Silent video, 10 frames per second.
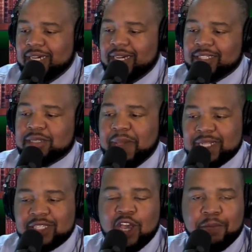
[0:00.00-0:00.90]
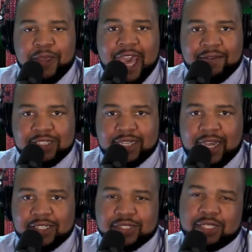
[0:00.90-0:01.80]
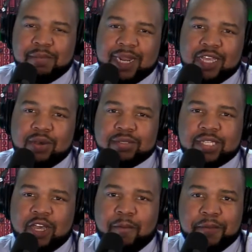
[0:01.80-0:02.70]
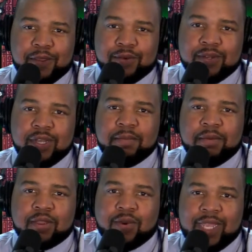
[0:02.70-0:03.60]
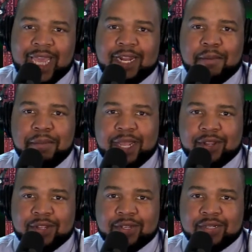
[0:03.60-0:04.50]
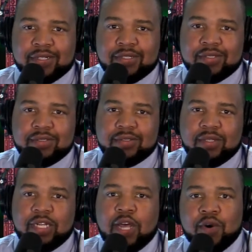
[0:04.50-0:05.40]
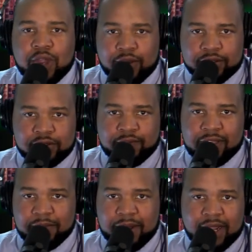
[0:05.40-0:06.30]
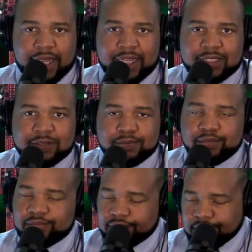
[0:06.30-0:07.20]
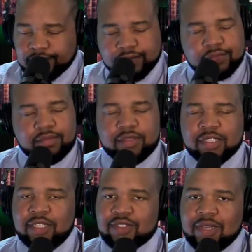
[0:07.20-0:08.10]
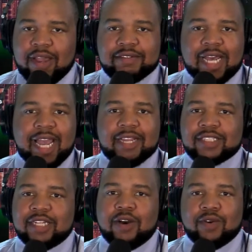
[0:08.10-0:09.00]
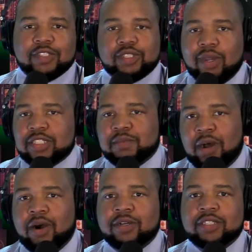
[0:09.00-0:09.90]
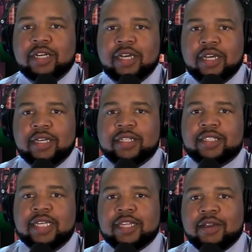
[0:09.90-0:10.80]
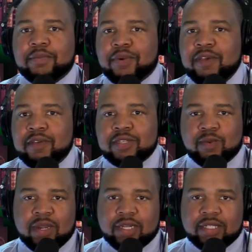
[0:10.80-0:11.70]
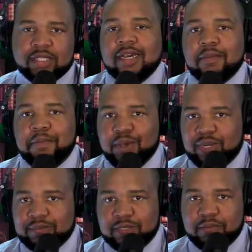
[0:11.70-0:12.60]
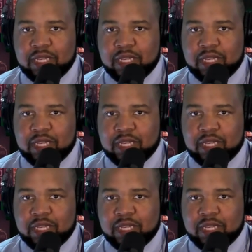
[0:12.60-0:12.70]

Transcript: somebody to help you advertise, or somebody to help you create a better logo for your podcast. You still have to hire slow. Start small. See their previous work. Build up to bigger